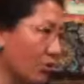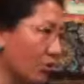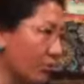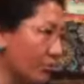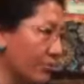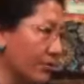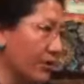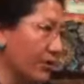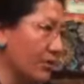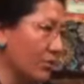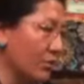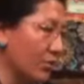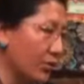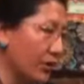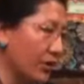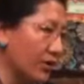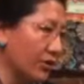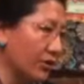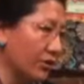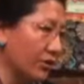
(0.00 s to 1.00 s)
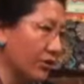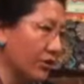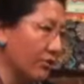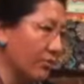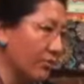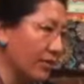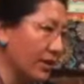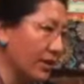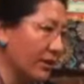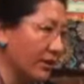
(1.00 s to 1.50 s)
compared with the
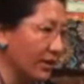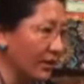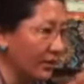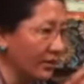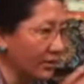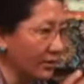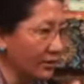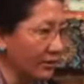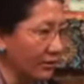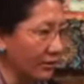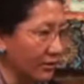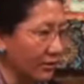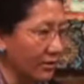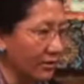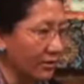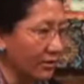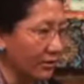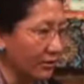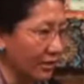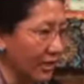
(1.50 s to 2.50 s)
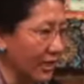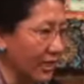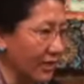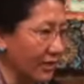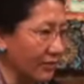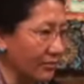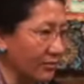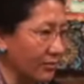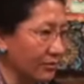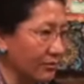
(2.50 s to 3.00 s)
nutmeg and then the
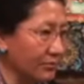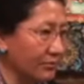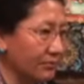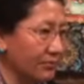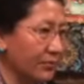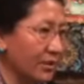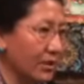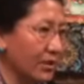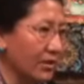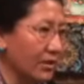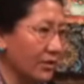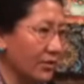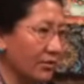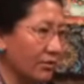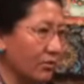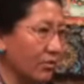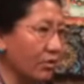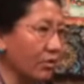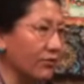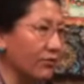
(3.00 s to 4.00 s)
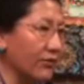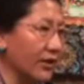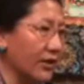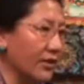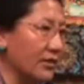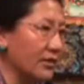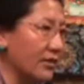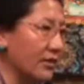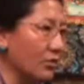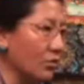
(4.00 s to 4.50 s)
cardamom. The clove
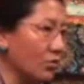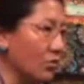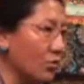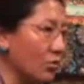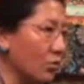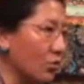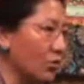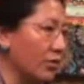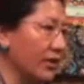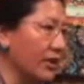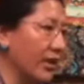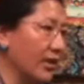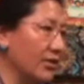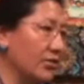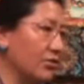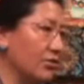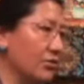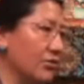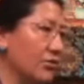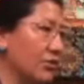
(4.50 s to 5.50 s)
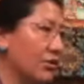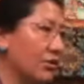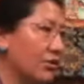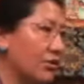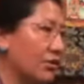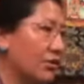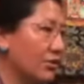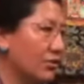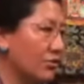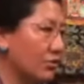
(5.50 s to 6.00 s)
is a little cool nature.
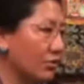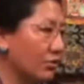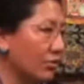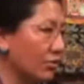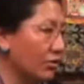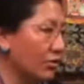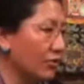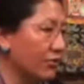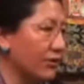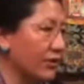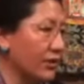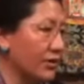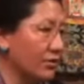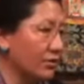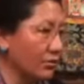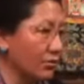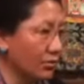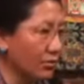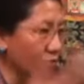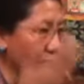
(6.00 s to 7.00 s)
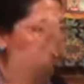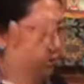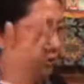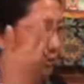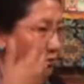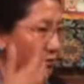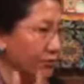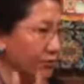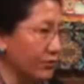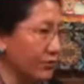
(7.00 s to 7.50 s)
So clove is good
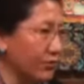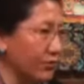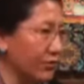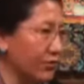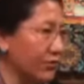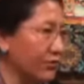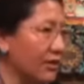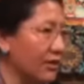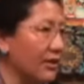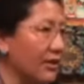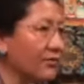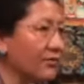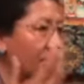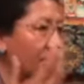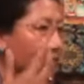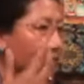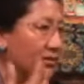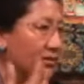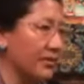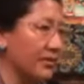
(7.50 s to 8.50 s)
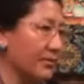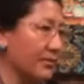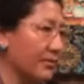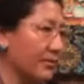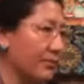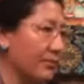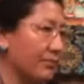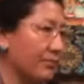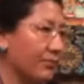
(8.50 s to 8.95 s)
also for the lymph system.